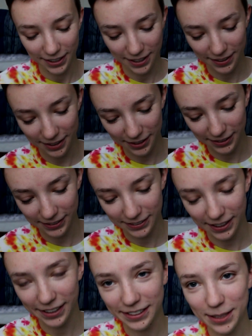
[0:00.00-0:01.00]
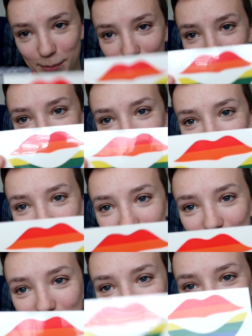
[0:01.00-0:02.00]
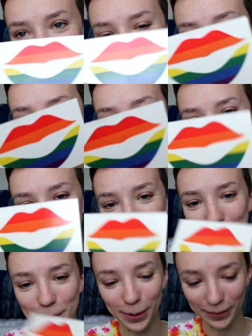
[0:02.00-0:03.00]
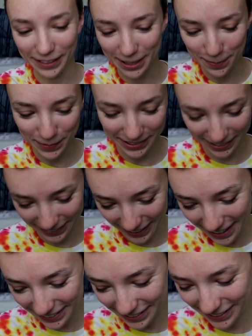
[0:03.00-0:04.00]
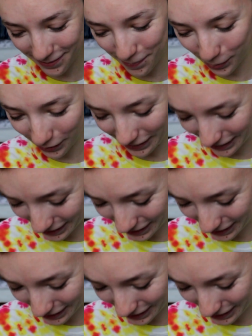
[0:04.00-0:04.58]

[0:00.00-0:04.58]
And then there's a temporary tattoo of some rainbow lips. That's pretty